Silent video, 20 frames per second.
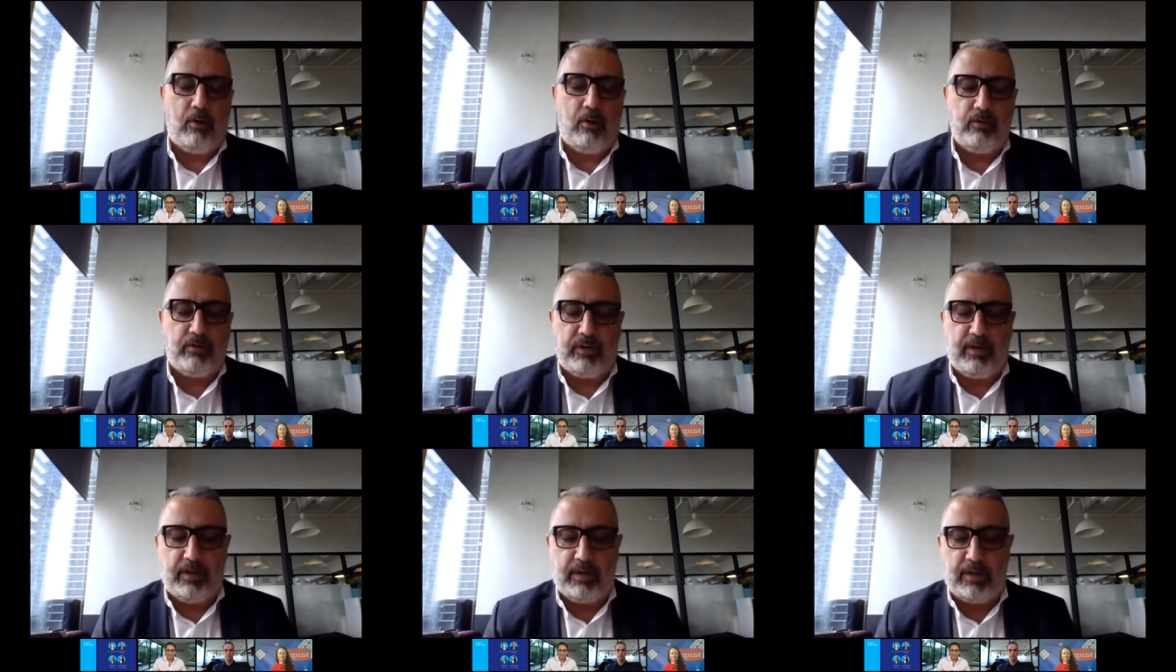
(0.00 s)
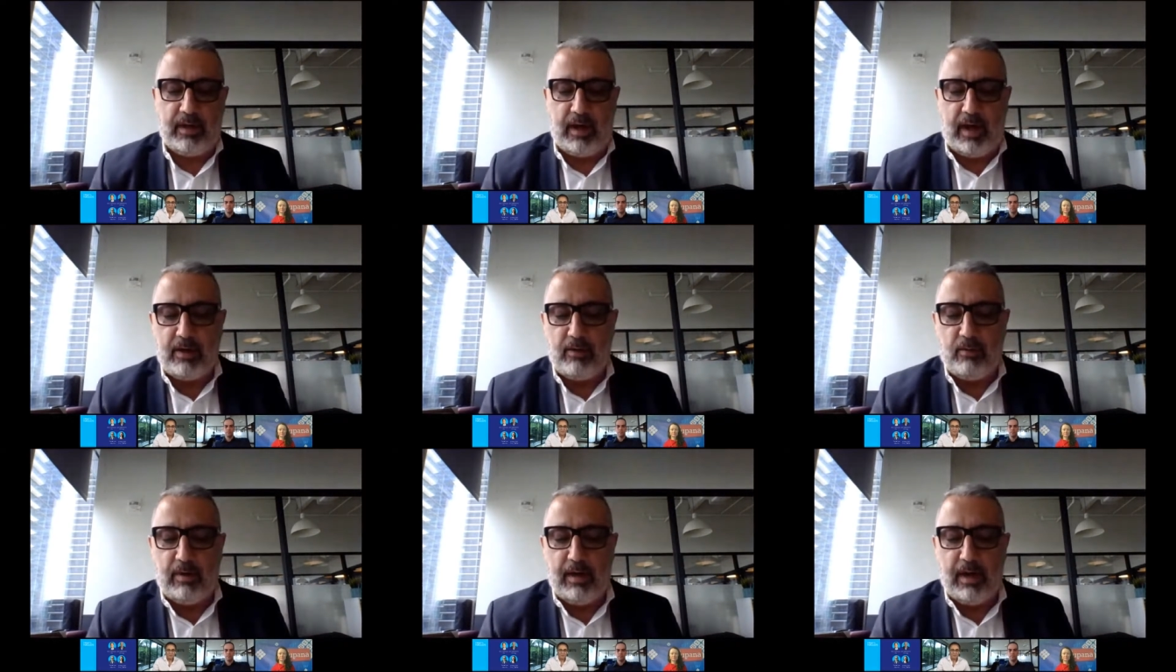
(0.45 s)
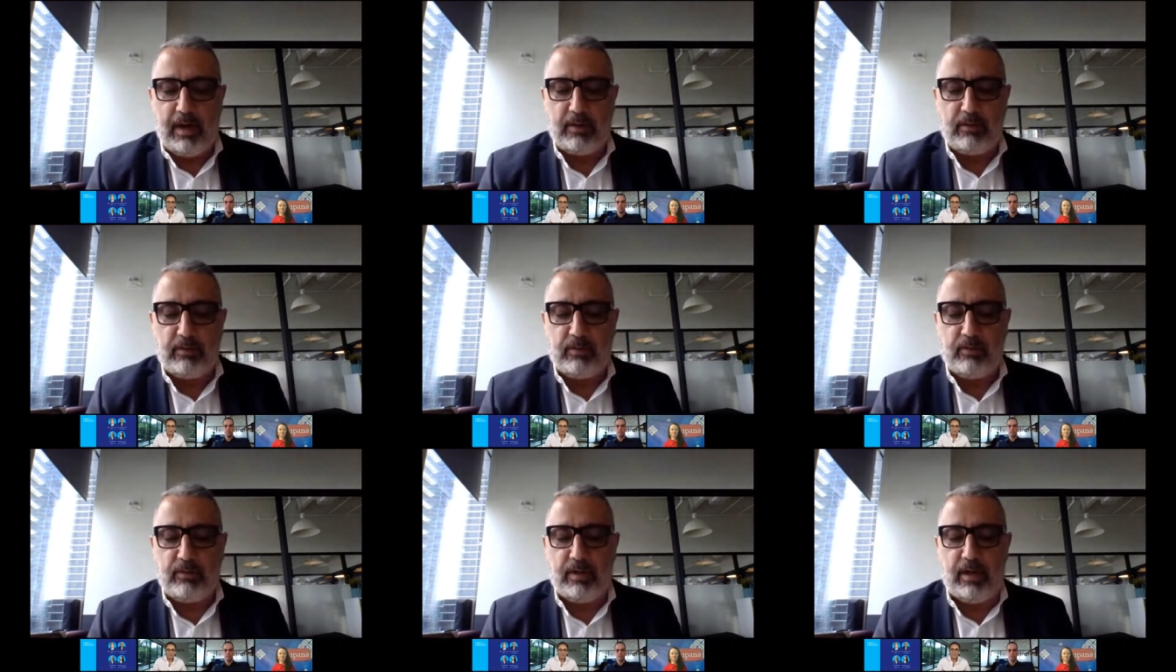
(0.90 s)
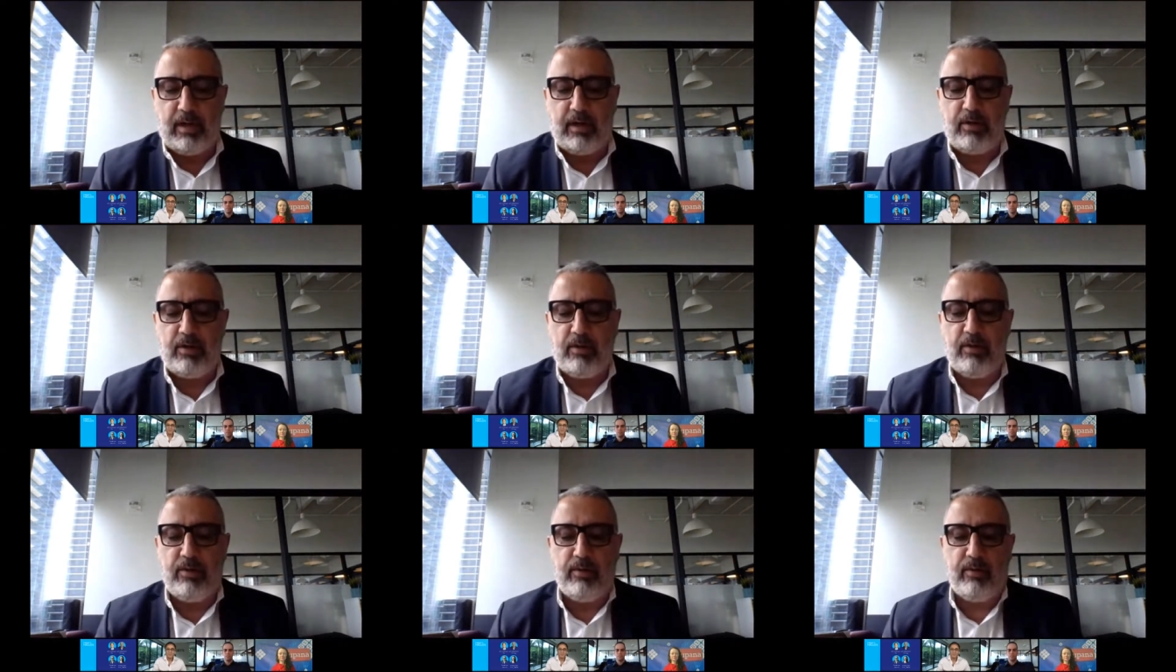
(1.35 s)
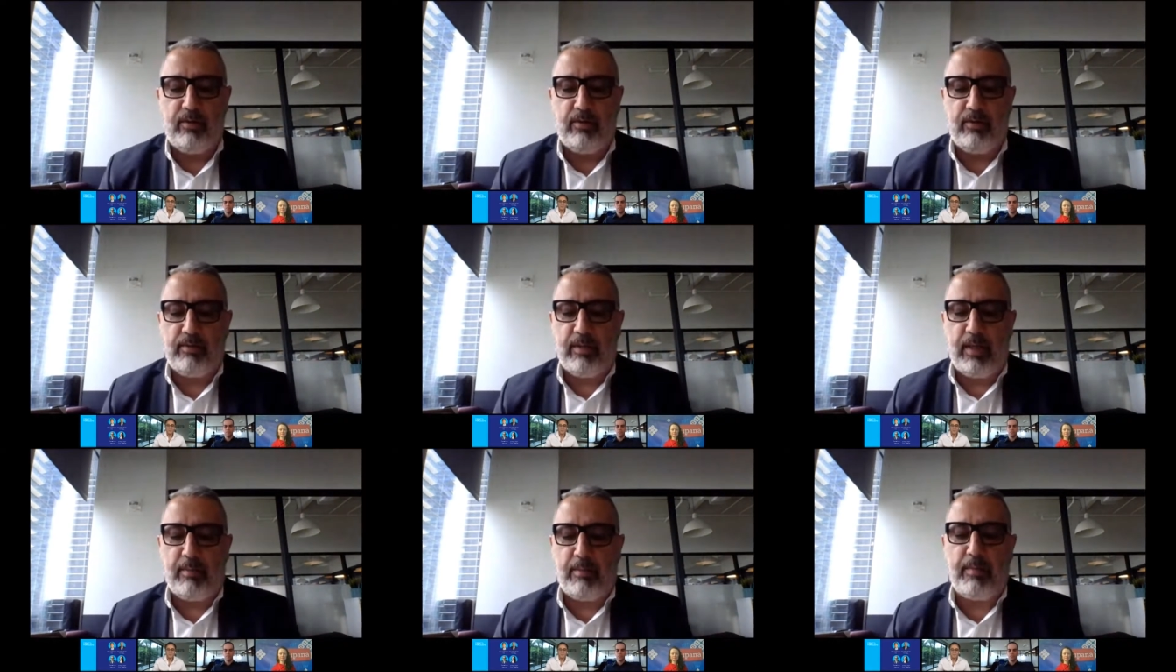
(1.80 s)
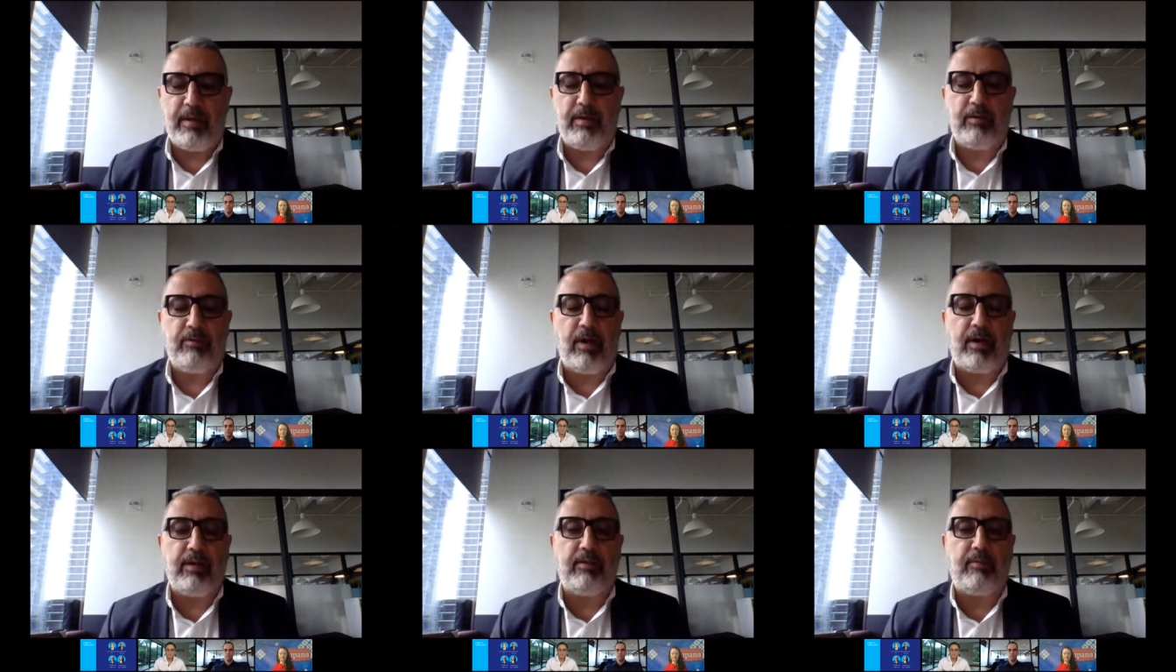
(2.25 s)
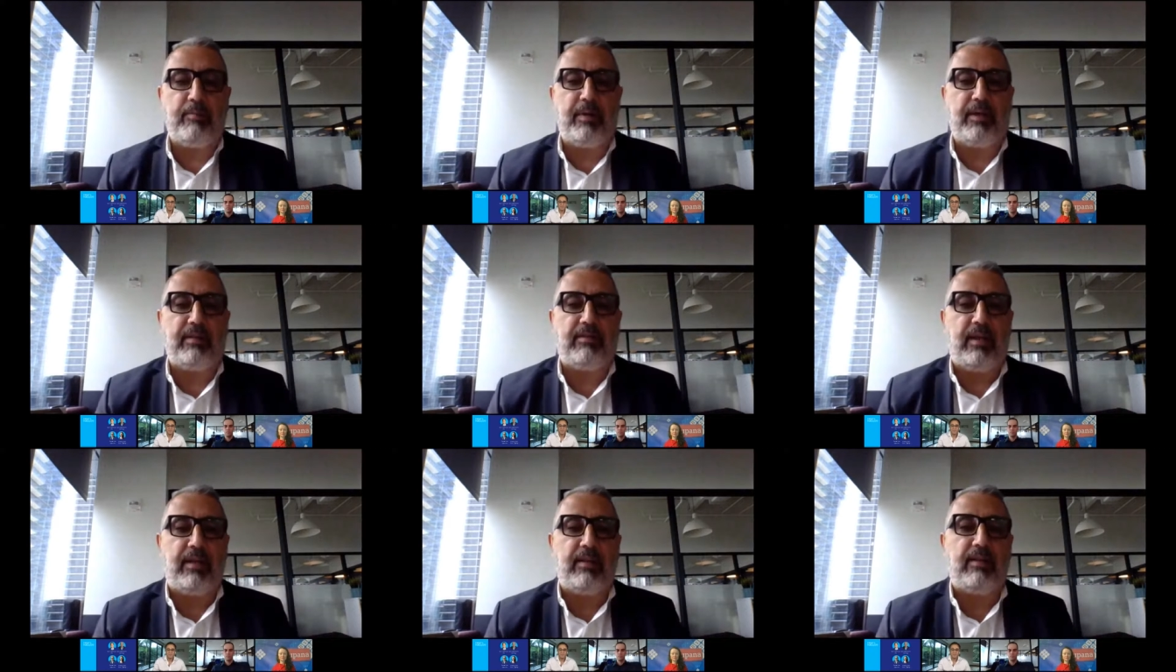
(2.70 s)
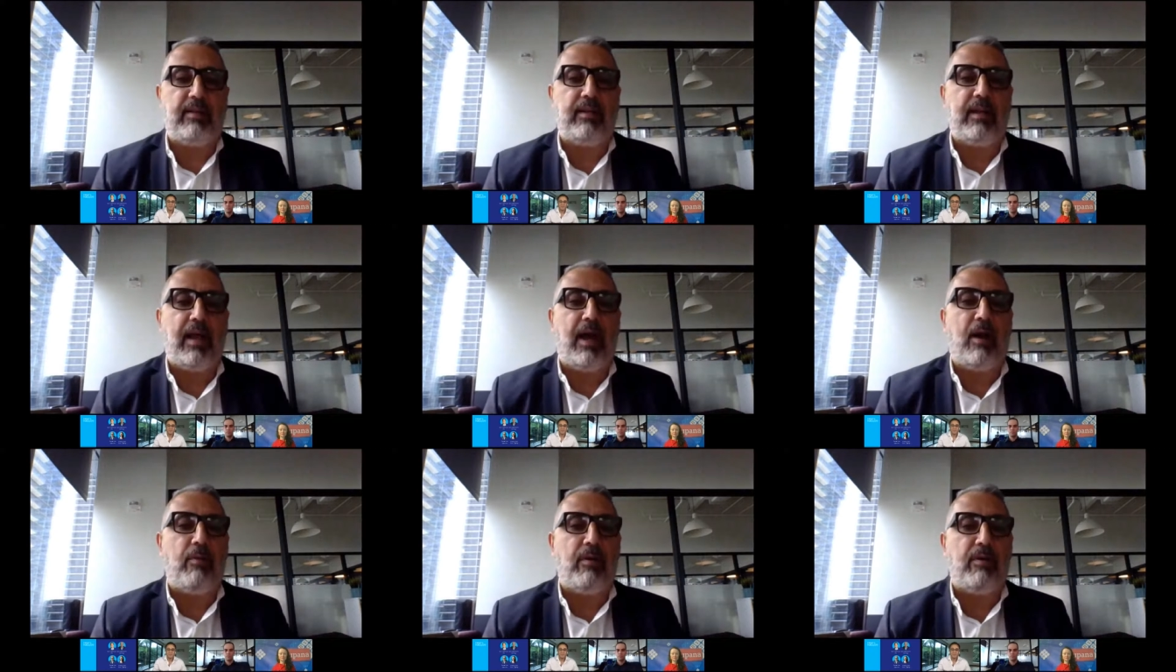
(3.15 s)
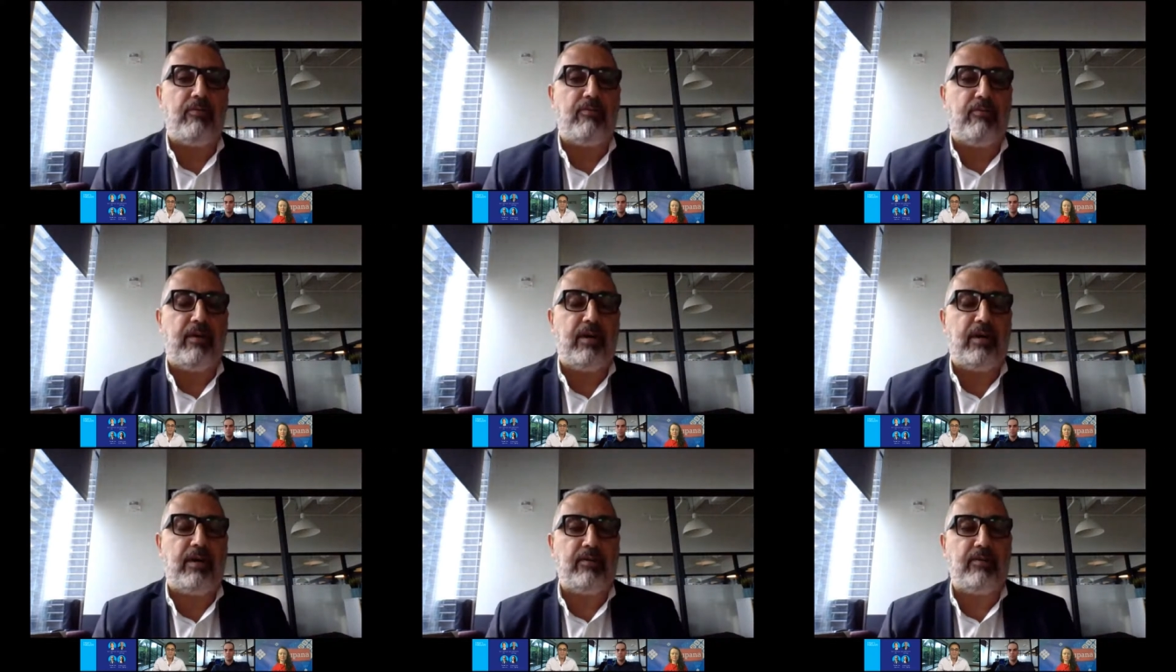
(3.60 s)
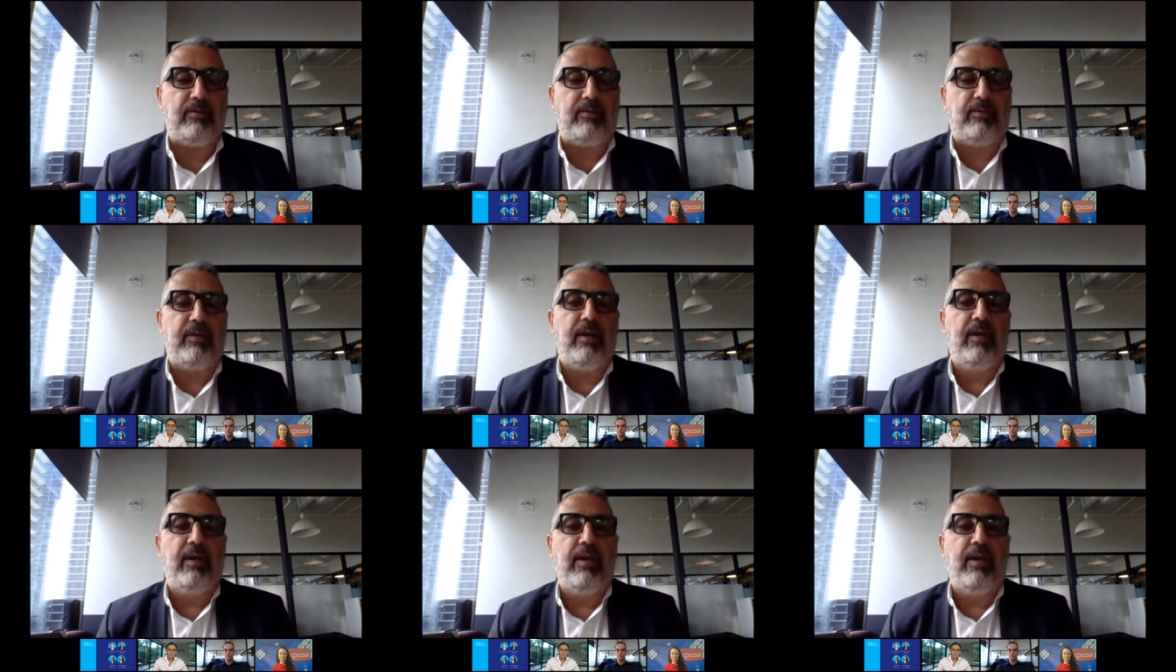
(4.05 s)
Before closing, I would like to tell you that Veritran is presenting our